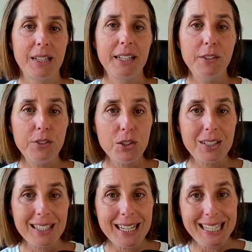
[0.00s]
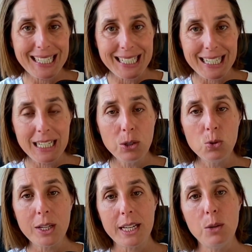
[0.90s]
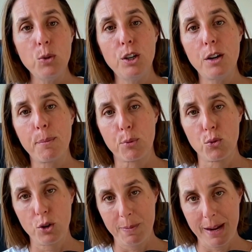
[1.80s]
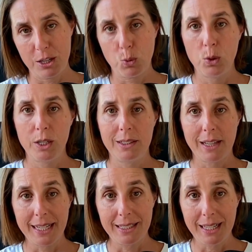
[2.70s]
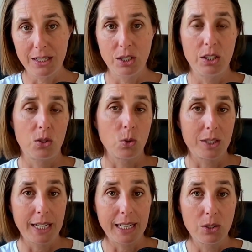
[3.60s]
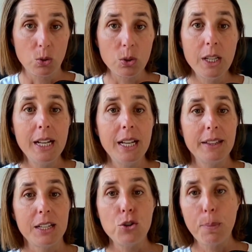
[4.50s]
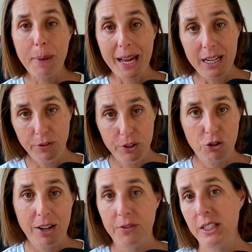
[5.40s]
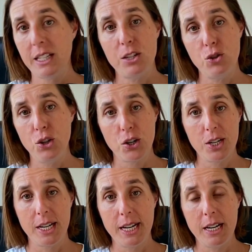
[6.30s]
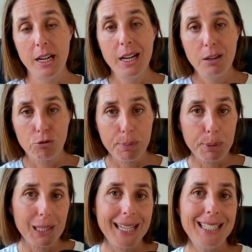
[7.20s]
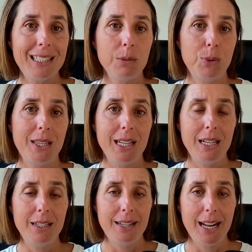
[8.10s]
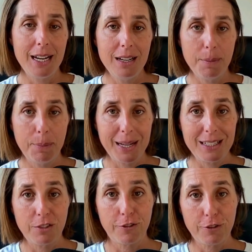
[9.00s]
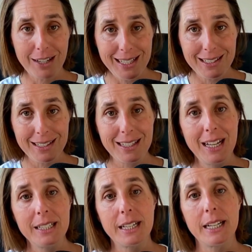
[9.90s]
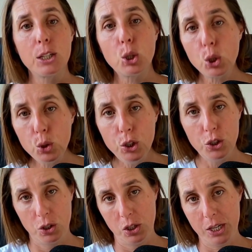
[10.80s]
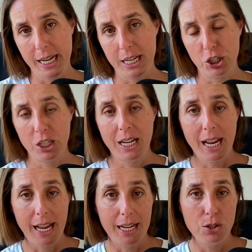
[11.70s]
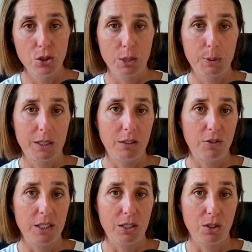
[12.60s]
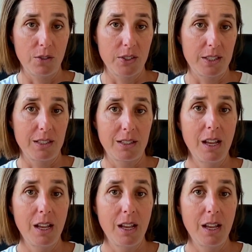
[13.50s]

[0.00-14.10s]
and if you see single keyword broad match words like dentist or dental, then you're paying for traffic that you don't need. Replace them with intent-based phrases that include your location and your specific services.